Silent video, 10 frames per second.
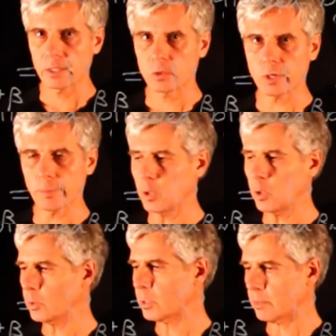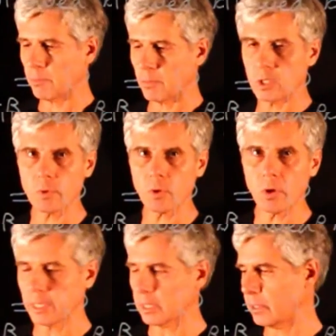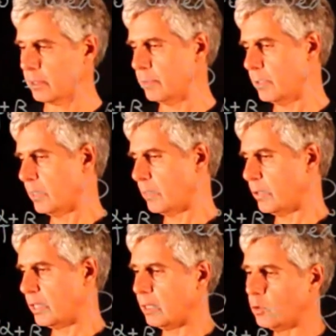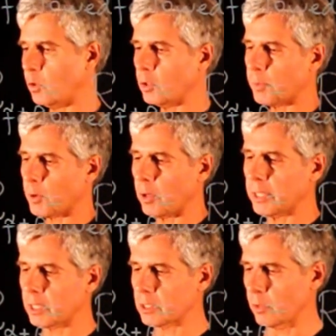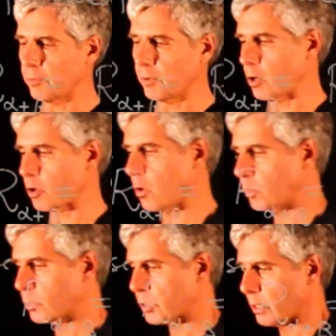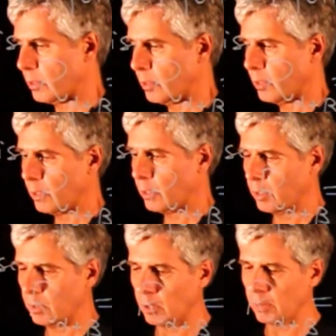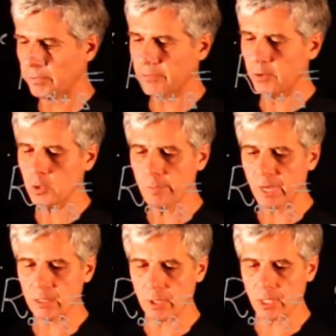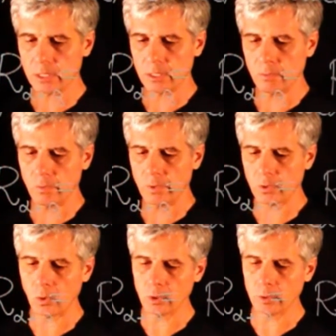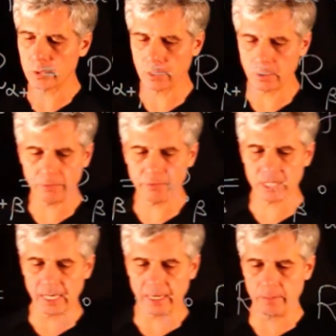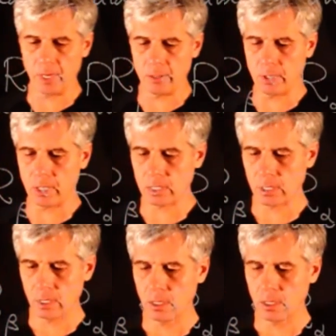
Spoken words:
To compute this product, we take dot products of rows of the first matrix with columns of the second matrix.